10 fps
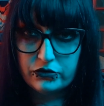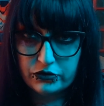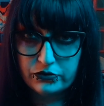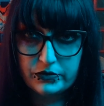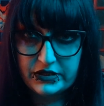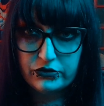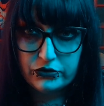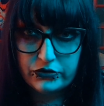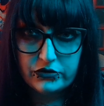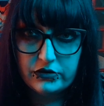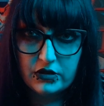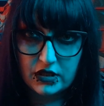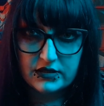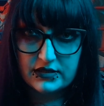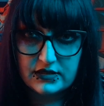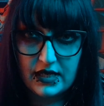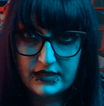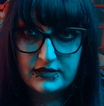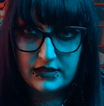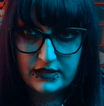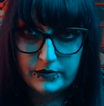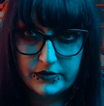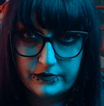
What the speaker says: careers on this last type.